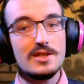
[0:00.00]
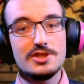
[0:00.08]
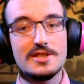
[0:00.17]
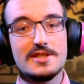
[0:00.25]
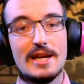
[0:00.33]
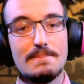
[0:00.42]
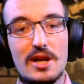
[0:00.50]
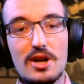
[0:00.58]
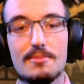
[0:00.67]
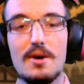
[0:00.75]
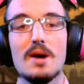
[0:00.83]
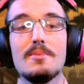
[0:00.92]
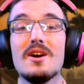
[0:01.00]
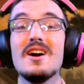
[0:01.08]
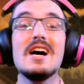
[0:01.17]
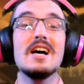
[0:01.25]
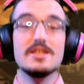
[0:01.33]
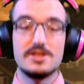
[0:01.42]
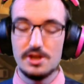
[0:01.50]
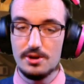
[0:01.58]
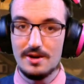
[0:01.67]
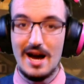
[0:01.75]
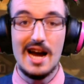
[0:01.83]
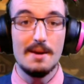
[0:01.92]
just like Peter Barber,
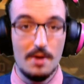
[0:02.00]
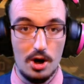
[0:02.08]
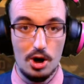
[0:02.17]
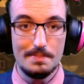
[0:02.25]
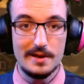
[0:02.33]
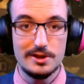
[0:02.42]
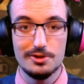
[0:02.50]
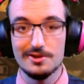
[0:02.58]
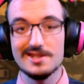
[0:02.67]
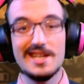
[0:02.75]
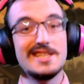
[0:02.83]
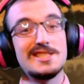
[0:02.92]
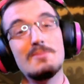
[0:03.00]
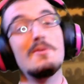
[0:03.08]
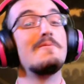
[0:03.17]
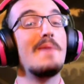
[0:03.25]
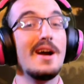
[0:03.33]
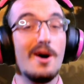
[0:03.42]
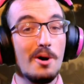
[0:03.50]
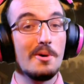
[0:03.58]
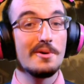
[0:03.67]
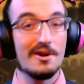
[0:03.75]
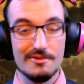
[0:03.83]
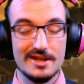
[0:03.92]
soon I am hoping to release some of my
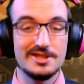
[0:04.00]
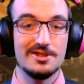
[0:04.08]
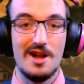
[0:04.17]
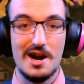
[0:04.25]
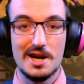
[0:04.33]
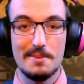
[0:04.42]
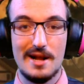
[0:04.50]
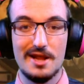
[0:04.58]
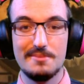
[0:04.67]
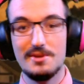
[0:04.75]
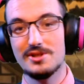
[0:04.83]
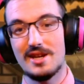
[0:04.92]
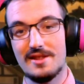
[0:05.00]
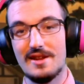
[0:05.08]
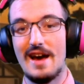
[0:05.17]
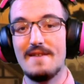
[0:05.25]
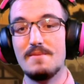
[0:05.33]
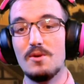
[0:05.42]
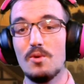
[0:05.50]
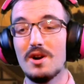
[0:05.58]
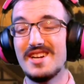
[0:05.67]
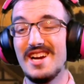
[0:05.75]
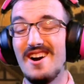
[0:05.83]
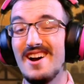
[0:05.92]
own original acapella music that I've been
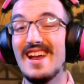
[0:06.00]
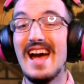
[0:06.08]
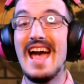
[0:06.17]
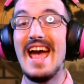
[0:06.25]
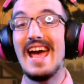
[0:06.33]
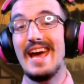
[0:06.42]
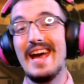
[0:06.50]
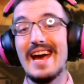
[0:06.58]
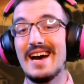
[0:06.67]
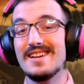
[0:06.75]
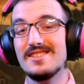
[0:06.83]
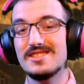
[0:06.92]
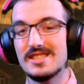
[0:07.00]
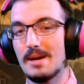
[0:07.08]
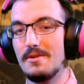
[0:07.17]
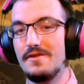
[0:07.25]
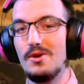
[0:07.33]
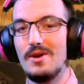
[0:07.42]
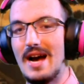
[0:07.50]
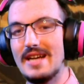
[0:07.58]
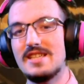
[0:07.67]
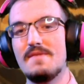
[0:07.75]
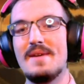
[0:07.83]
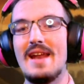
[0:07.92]
working on. And some of you
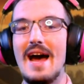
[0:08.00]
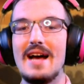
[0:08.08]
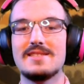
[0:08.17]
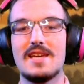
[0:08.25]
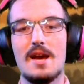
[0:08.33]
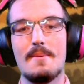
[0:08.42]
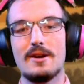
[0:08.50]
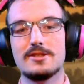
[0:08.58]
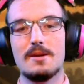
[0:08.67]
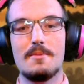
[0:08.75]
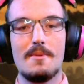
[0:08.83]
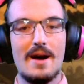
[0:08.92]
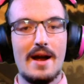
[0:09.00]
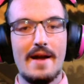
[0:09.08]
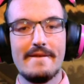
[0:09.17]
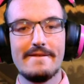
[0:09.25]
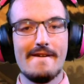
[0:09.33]
guys have been asking about some of my